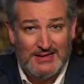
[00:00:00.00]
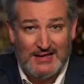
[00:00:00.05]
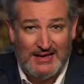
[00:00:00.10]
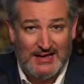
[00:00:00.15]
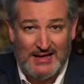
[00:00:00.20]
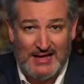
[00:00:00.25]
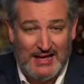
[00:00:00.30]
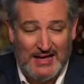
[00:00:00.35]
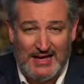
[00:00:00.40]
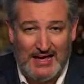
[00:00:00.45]

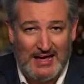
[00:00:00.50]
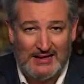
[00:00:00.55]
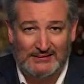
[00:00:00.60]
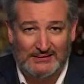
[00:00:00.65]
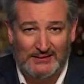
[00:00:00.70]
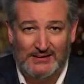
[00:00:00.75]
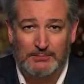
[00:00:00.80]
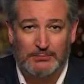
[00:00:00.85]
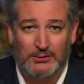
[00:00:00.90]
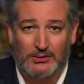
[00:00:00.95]
a
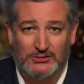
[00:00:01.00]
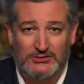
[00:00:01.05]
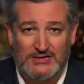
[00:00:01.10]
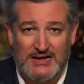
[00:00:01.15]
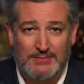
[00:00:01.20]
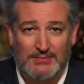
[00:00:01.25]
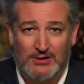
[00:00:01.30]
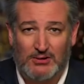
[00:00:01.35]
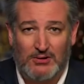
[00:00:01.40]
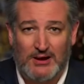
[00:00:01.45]
liberal
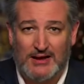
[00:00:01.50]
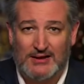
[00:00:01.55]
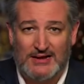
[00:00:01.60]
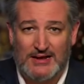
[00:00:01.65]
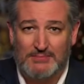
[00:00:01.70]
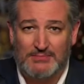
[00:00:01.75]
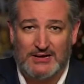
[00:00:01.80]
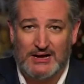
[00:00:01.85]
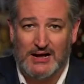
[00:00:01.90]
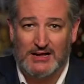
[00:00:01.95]
Democrat
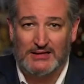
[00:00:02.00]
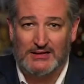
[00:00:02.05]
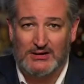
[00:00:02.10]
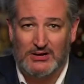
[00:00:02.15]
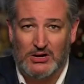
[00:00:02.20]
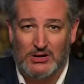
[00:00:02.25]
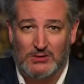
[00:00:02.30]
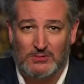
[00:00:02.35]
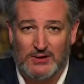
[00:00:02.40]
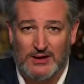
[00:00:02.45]
named Colin
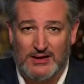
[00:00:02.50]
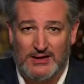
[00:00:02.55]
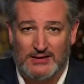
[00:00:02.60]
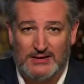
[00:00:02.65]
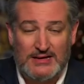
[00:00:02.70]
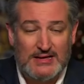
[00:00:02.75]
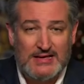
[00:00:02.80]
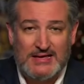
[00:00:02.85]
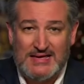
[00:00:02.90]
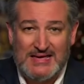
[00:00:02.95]
Allred,